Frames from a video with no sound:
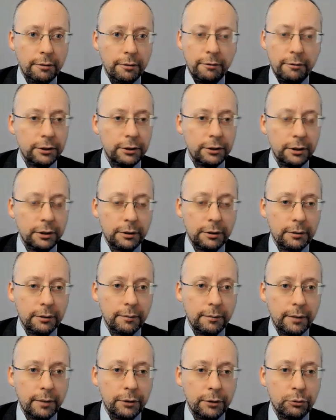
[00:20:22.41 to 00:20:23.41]
That's it.
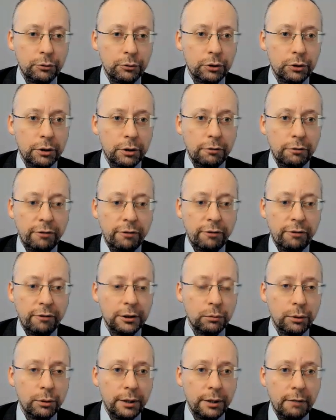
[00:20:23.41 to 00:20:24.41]
And to
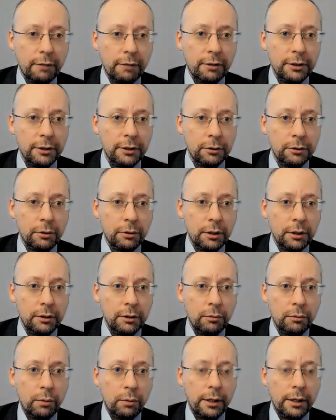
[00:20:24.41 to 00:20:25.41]
sacrifice whatever is in
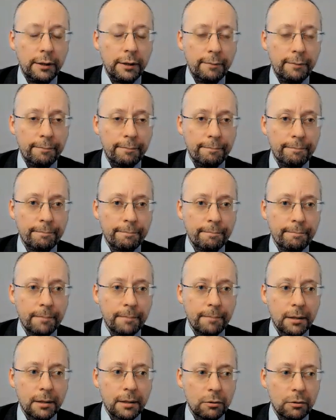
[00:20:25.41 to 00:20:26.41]
the way.
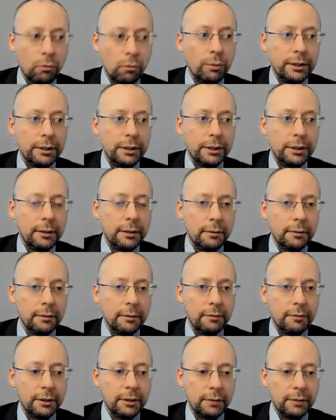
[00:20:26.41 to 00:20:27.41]
So we see
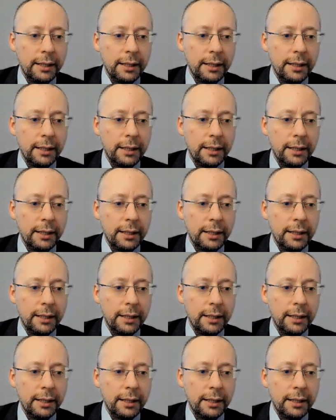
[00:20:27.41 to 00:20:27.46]
this.